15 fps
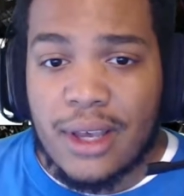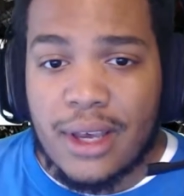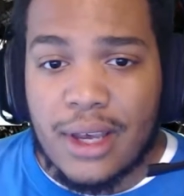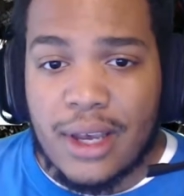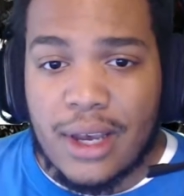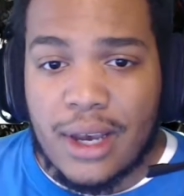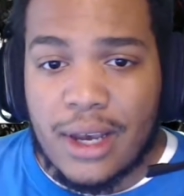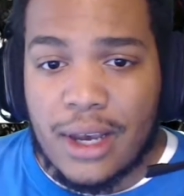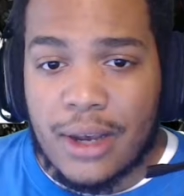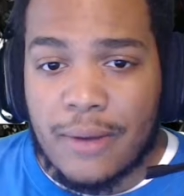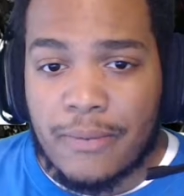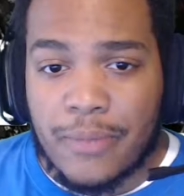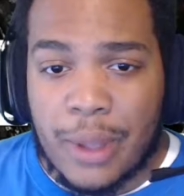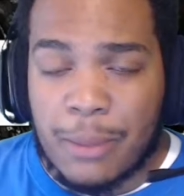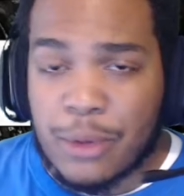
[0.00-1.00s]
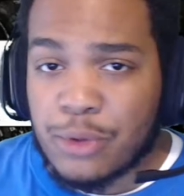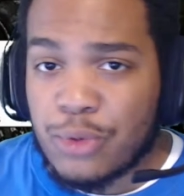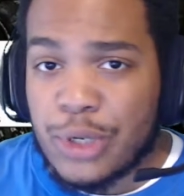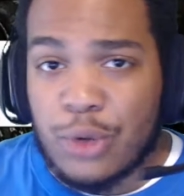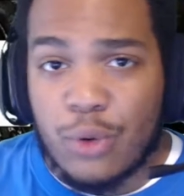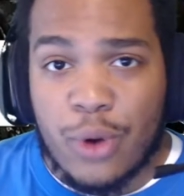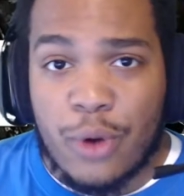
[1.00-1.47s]
I'm going to
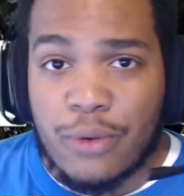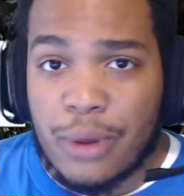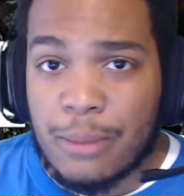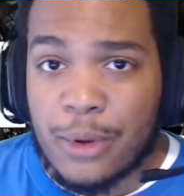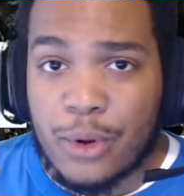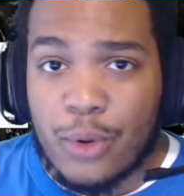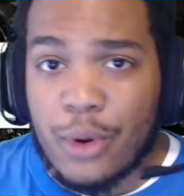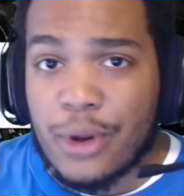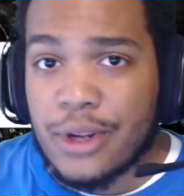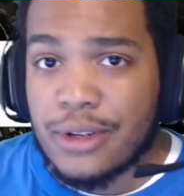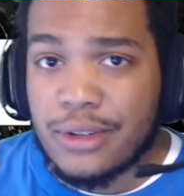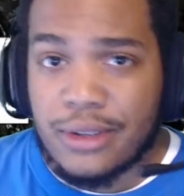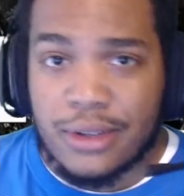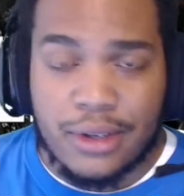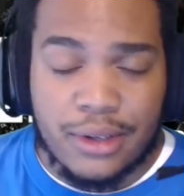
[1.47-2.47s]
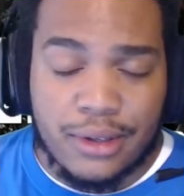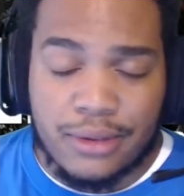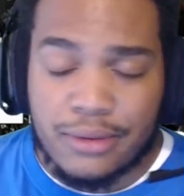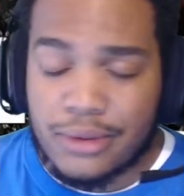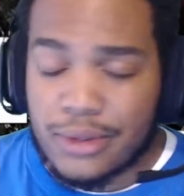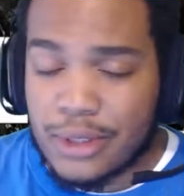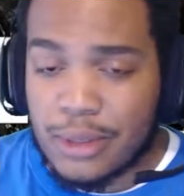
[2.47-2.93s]
quote it
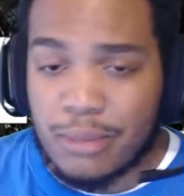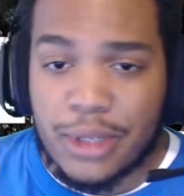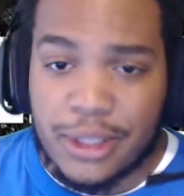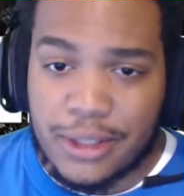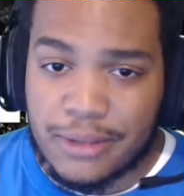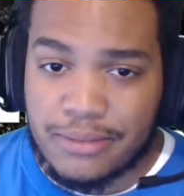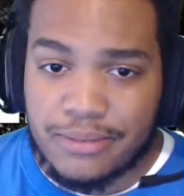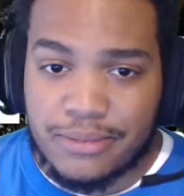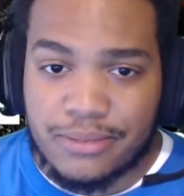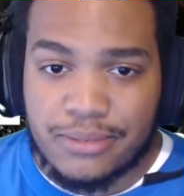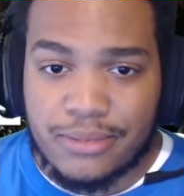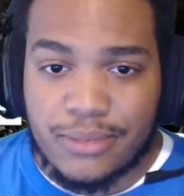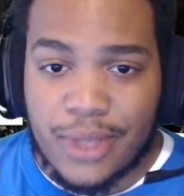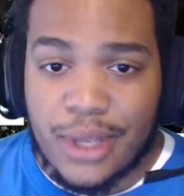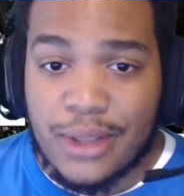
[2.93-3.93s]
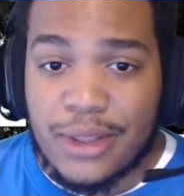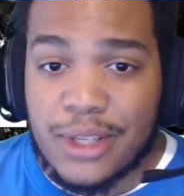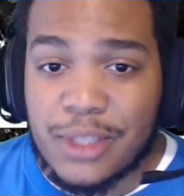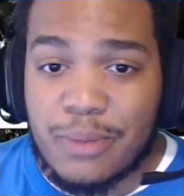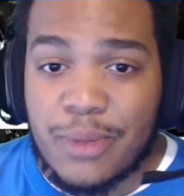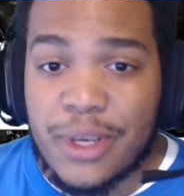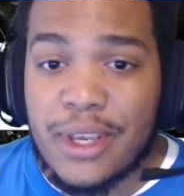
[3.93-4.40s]
completely. This
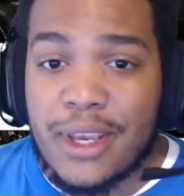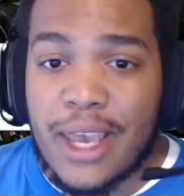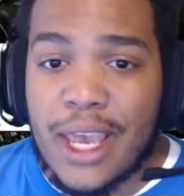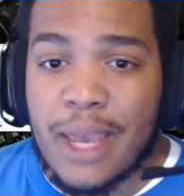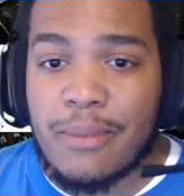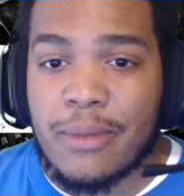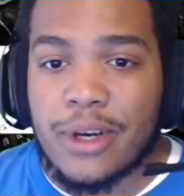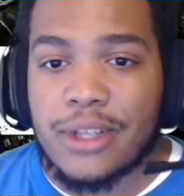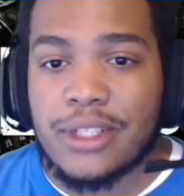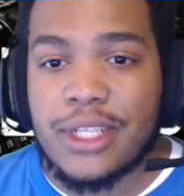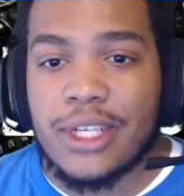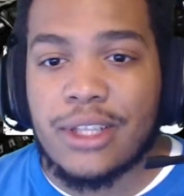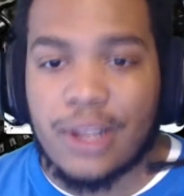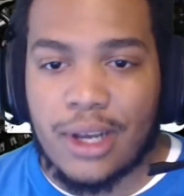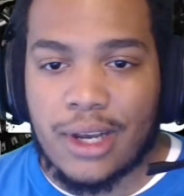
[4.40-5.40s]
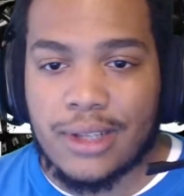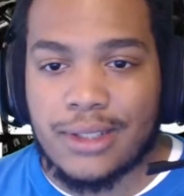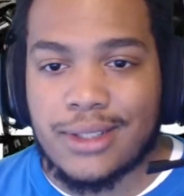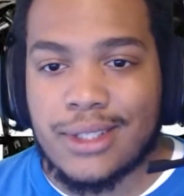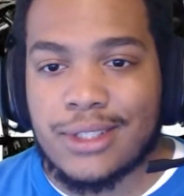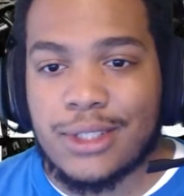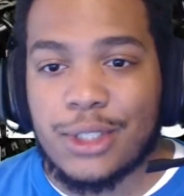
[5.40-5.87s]
big game hunting lodge
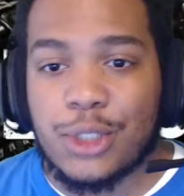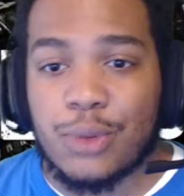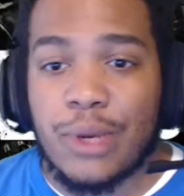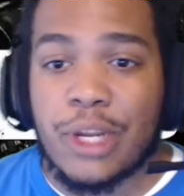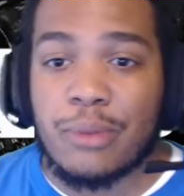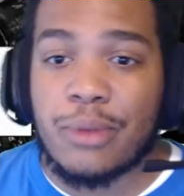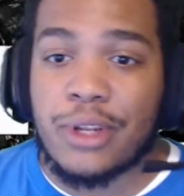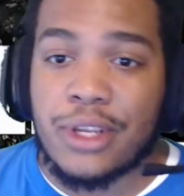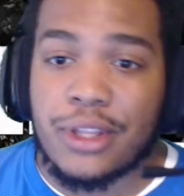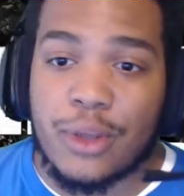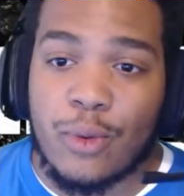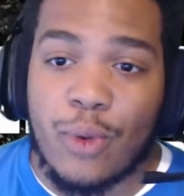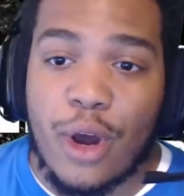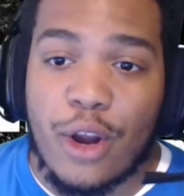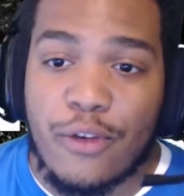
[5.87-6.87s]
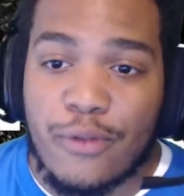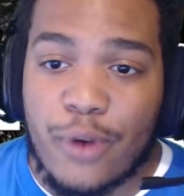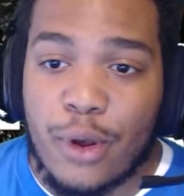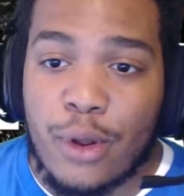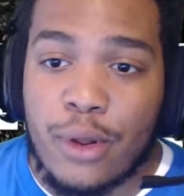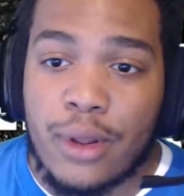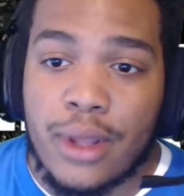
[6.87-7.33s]
is situated beneath a
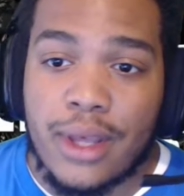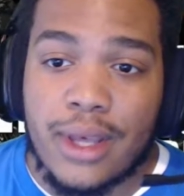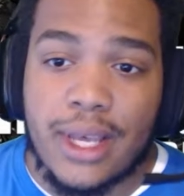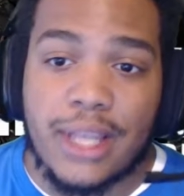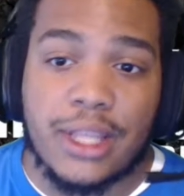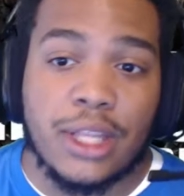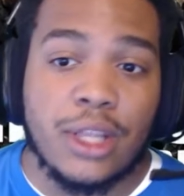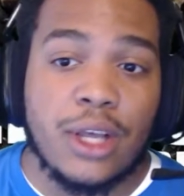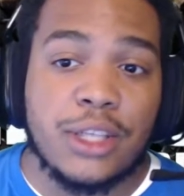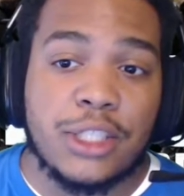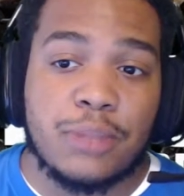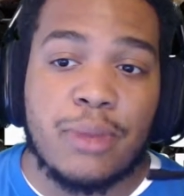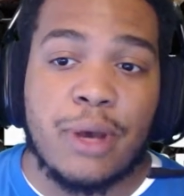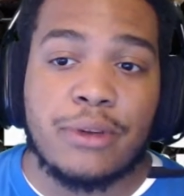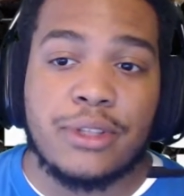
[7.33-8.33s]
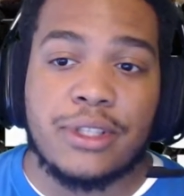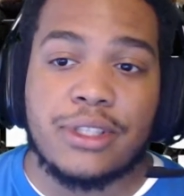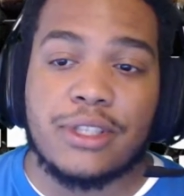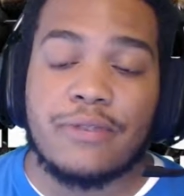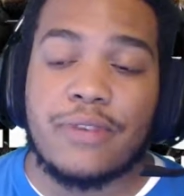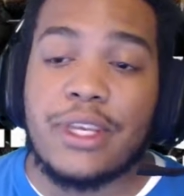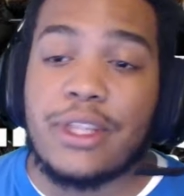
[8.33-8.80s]
waterfall in the lush mountains
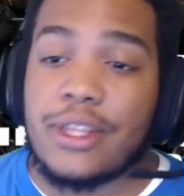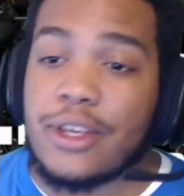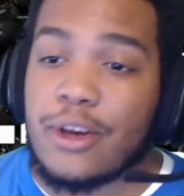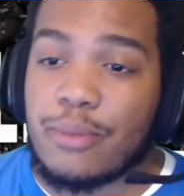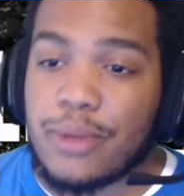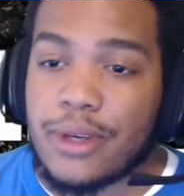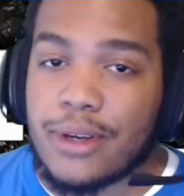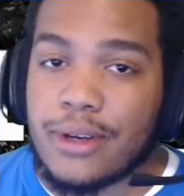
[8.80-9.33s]
of Ethiopia,